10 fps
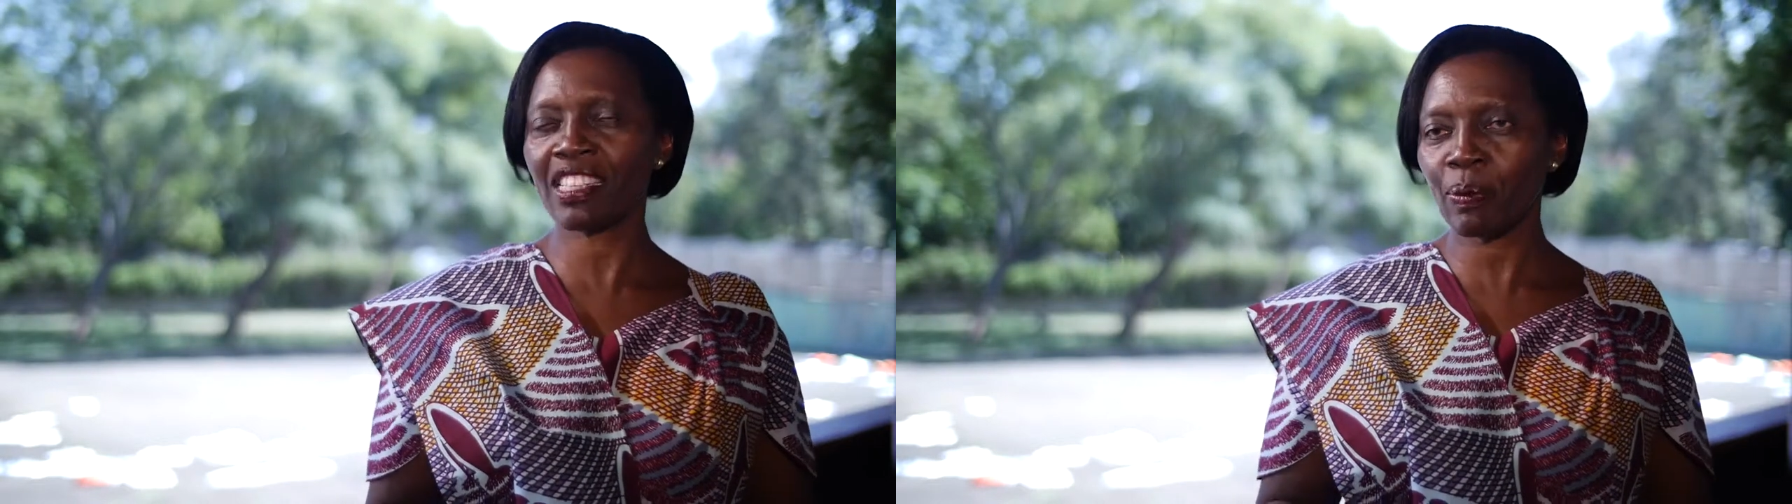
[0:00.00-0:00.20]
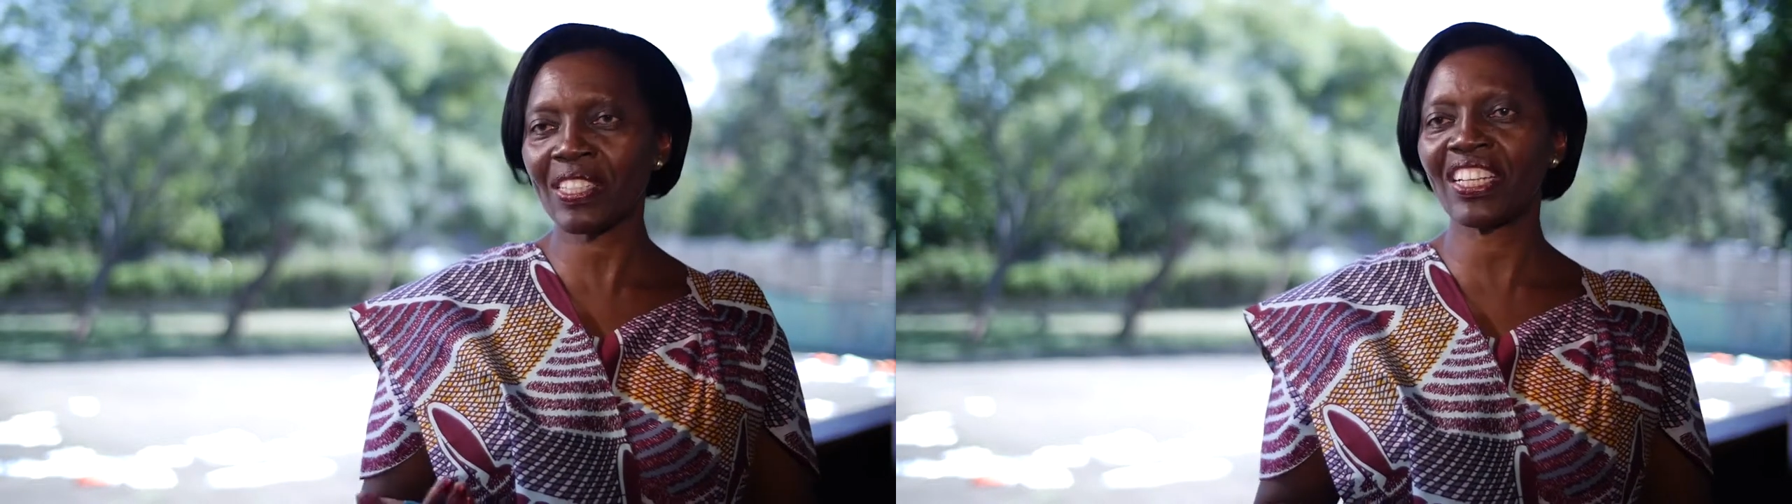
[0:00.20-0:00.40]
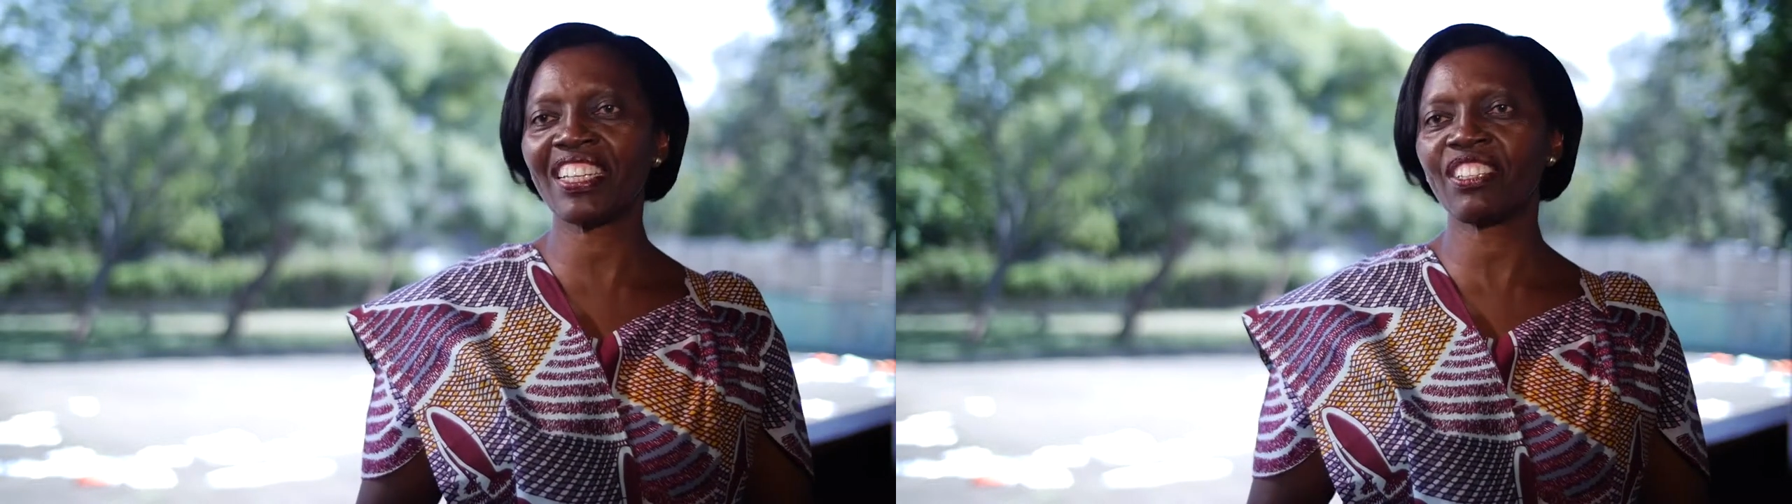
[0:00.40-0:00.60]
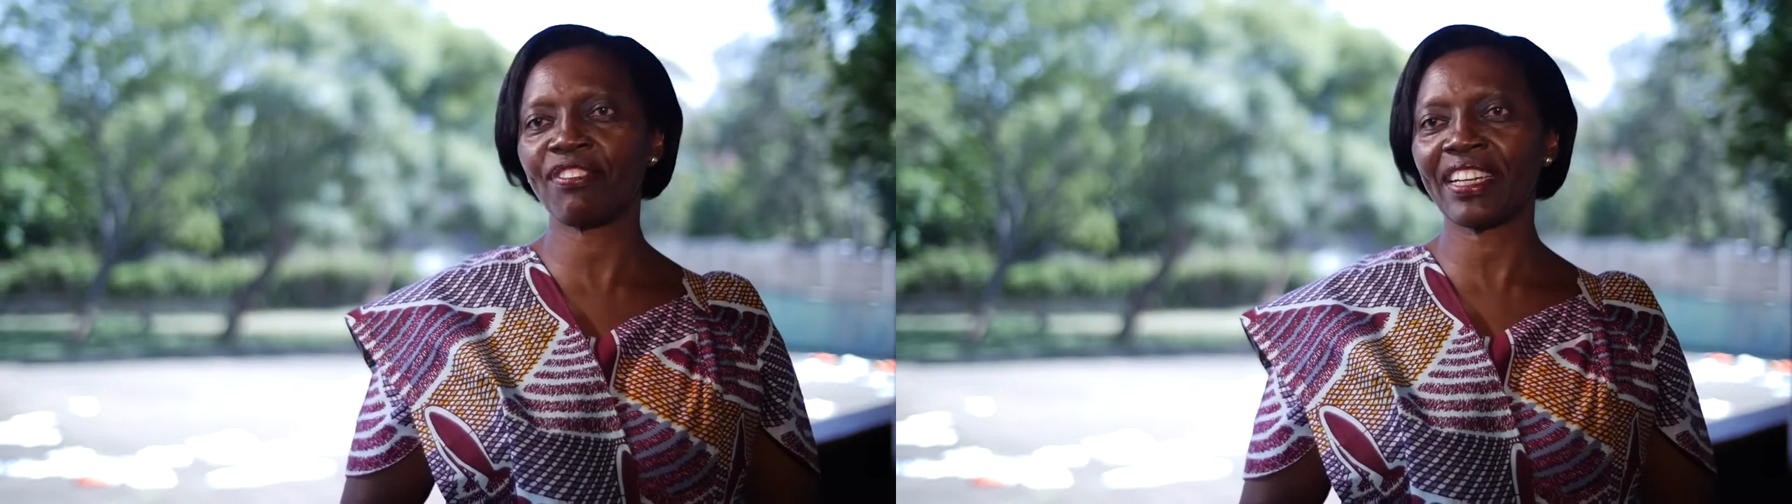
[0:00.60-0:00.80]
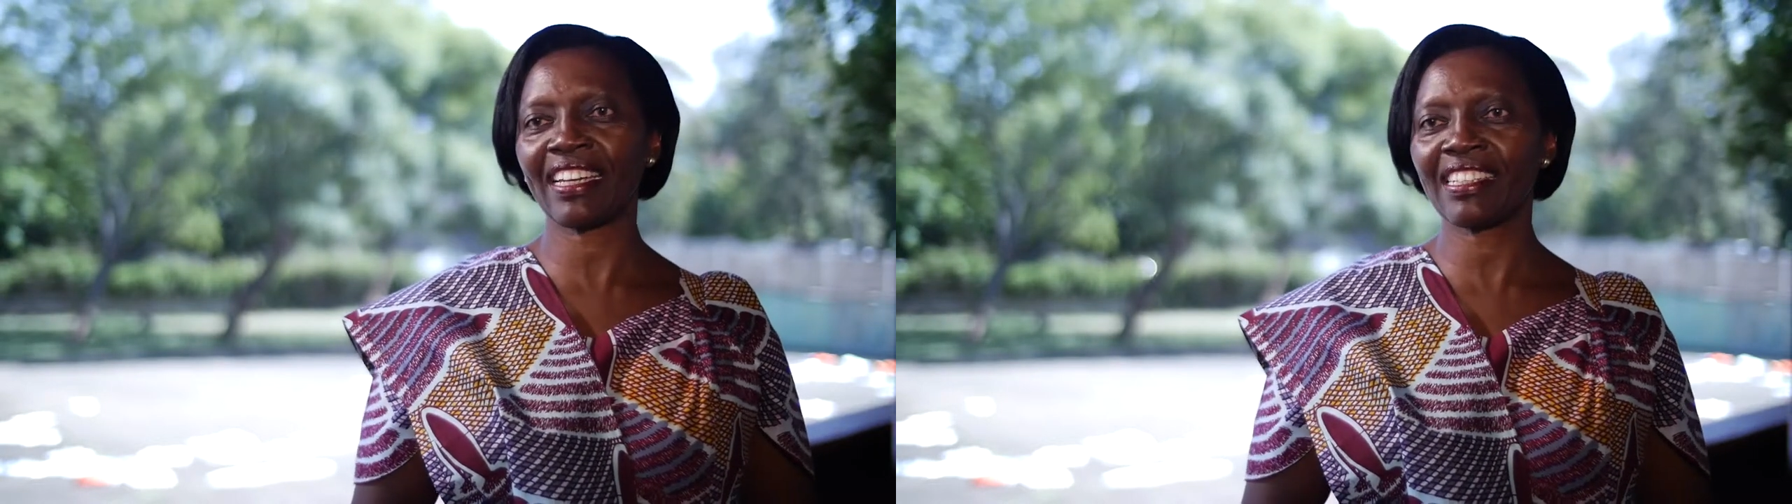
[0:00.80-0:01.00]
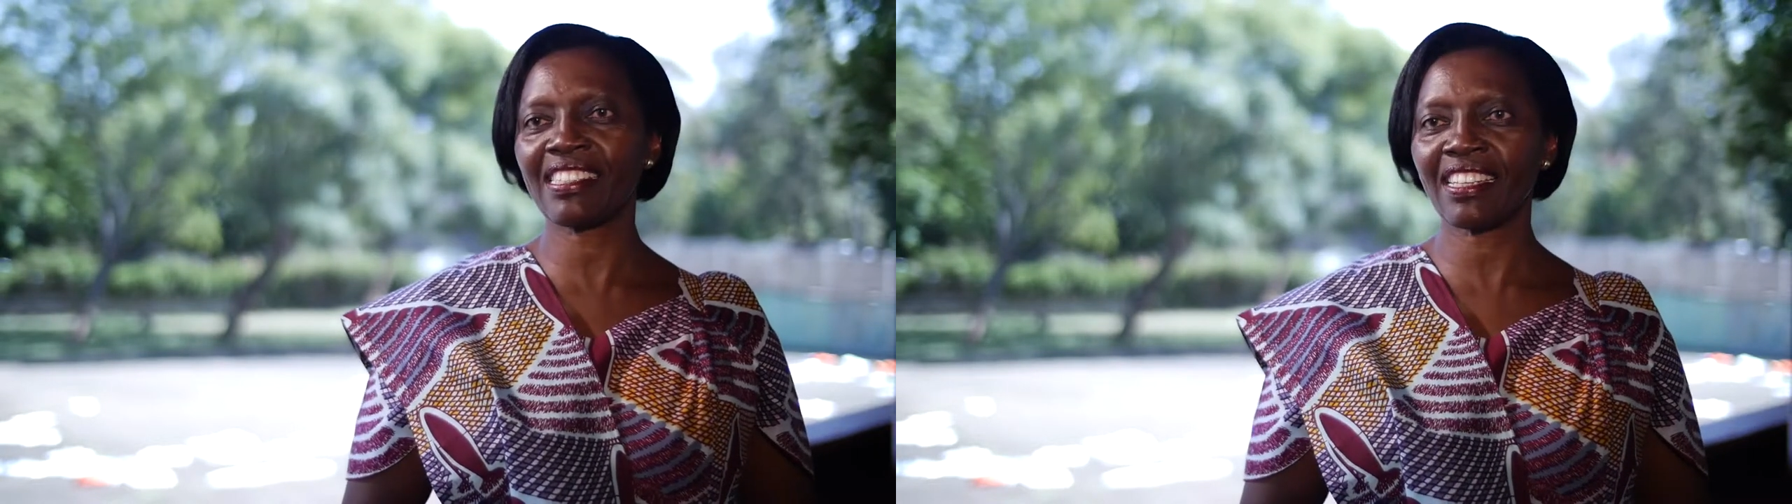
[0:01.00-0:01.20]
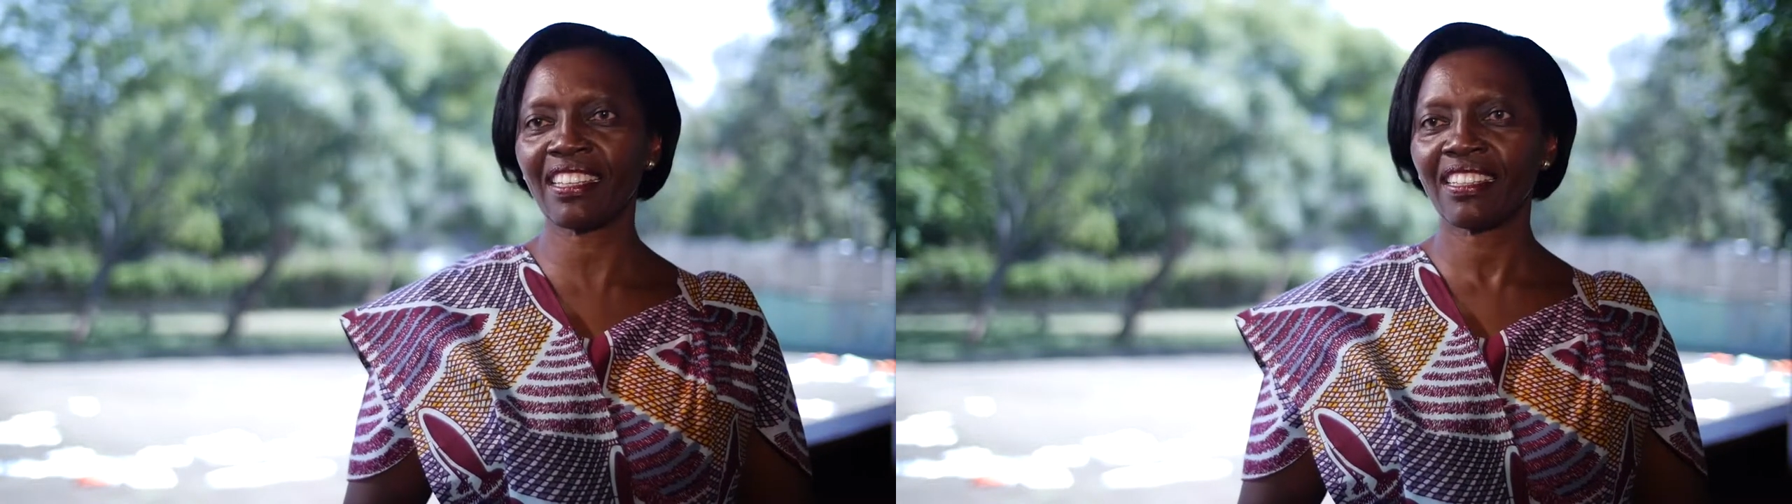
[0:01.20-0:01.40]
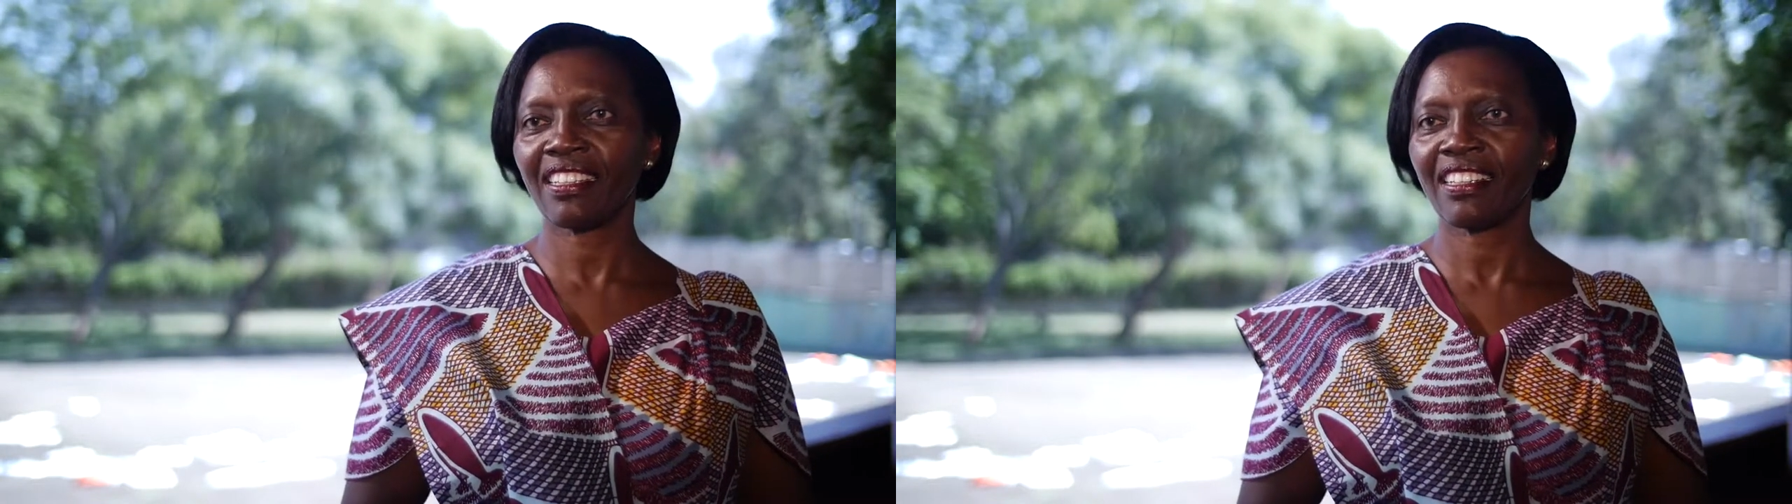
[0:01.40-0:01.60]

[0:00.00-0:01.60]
especially in financing.